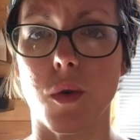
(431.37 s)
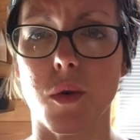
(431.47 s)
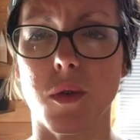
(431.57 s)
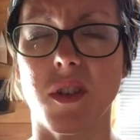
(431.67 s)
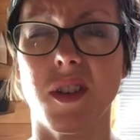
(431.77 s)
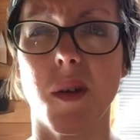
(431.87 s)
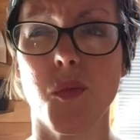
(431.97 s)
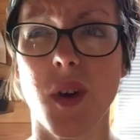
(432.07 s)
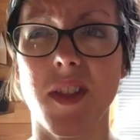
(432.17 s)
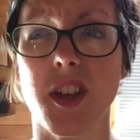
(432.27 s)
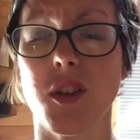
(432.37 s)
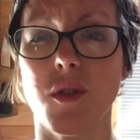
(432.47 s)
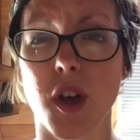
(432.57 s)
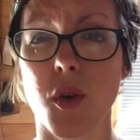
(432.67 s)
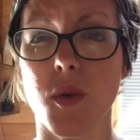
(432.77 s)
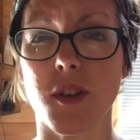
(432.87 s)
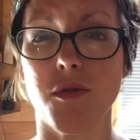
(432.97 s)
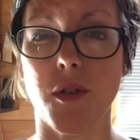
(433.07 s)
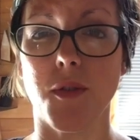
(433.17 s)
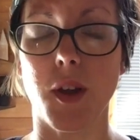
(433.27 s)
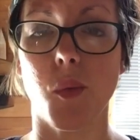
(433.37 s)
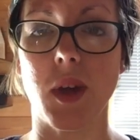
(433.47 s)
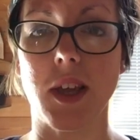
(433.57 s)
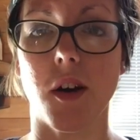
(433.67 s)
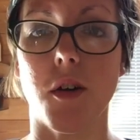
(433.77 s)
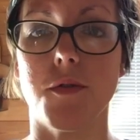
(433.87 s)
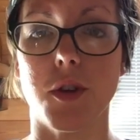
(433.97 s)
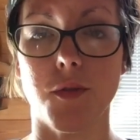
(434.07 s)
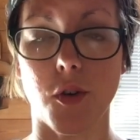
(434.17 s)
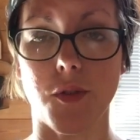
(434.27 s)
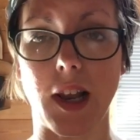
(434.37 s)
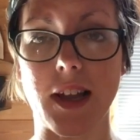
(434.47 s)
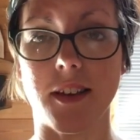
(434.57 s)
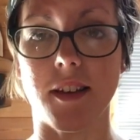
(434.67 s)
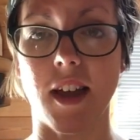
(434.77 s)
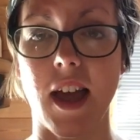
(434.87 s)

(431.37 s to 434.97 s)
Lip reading: or somewhere that you know is roughly a week after you've ovulated,